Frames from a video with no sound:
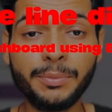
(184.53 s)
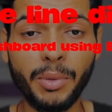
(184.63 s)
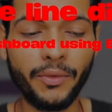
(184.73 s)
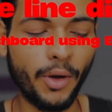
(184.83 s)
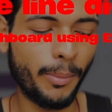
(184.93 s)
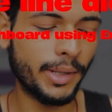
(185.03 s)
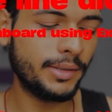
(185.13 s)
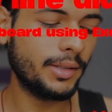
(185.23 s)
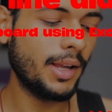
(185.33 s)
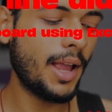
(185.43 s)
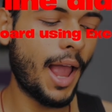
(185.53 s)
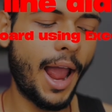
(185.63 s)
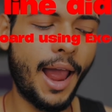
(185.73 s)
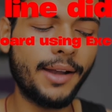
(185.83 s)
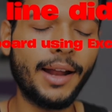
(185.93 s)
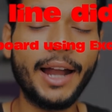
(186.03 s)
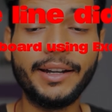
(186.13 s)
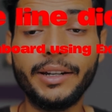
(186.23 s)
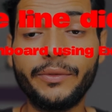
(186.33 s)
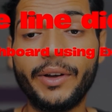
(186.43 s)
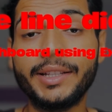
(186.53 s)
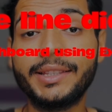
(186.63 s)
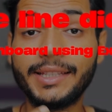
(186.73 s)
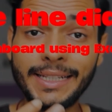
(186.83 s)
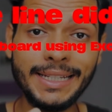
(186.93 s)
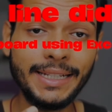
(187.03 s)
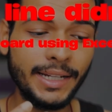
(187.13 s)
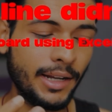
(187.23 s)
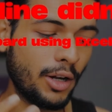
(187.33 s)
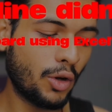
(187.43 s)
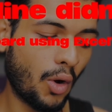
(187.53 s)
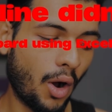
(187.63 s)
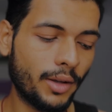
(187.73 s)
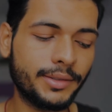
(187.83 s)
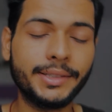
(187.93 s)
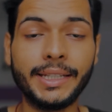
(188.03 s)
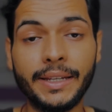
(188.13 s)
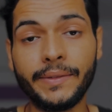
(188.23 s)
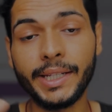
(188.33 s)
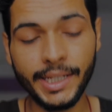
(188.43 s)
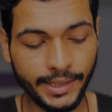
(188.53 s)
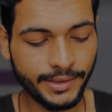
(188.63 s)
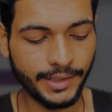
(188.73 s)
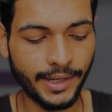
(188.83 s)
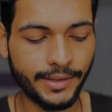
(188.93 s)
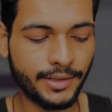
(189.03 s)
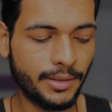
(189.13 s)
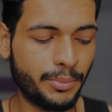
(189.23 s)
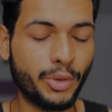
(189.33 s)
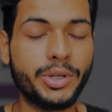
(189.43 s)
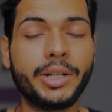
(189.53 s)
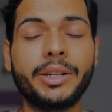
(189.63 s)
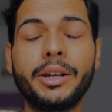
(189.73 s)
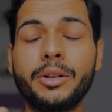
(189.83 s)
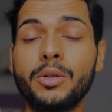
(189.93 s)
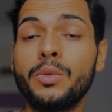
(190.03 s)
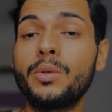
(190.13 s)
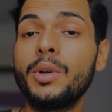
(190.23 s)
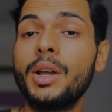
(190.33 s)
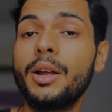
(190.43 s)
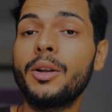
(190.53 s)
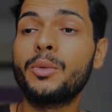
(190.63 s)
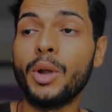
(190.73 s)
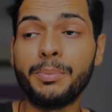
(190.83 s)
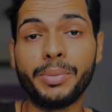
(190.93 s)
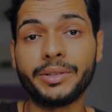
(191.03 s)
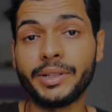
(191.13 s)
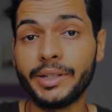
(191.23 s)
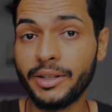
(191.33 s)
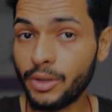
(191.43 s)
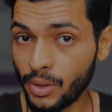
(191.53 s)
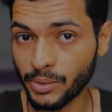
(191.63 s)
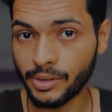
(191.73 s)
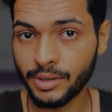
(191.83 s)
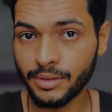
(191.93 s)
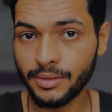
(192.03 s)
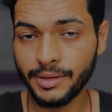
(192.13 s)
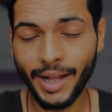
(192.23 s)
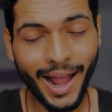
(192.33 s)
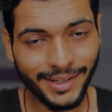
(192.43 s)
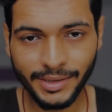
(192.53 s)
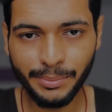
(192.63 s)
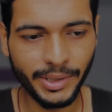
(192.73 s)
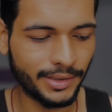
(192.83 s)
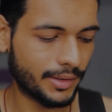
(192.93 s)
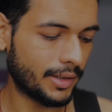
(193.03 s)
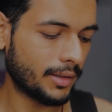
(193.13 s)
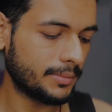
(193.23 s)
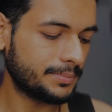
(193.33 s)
performance and identify 3 cost saving insights projected to 12% growth. As simple as that.